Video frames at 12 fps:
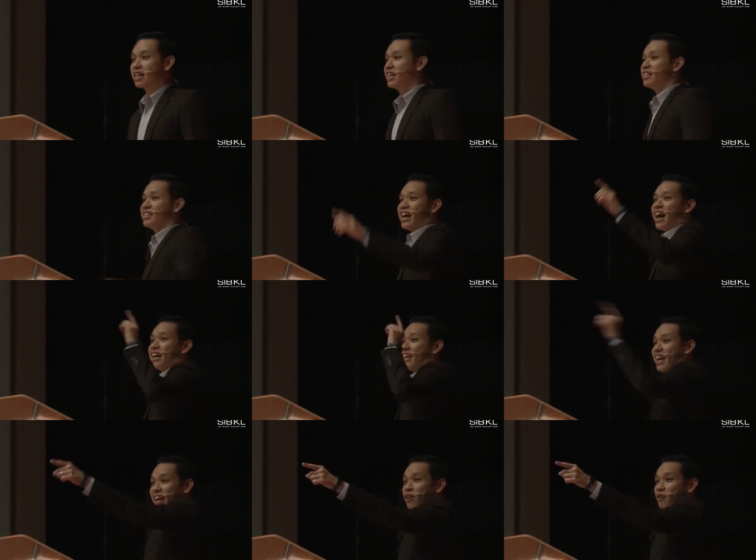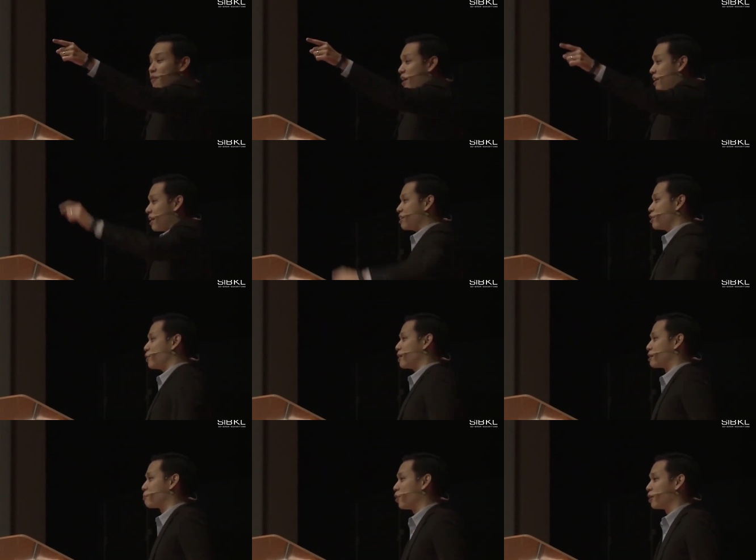Because I cannot recognize you
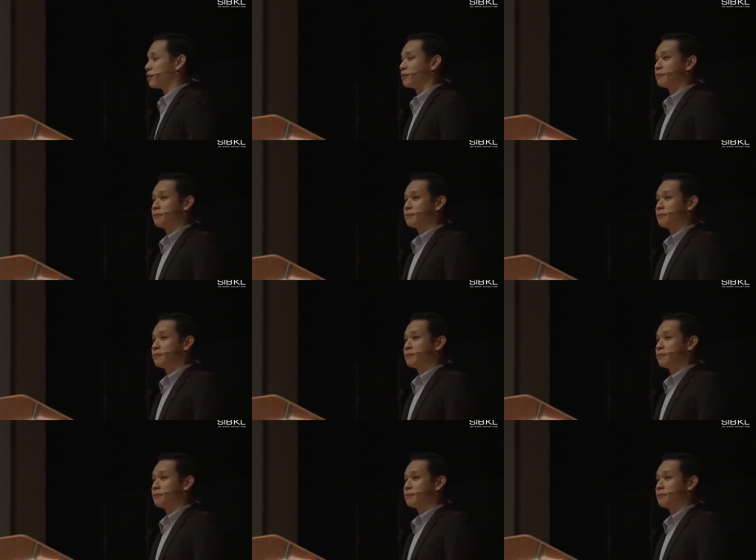at this point.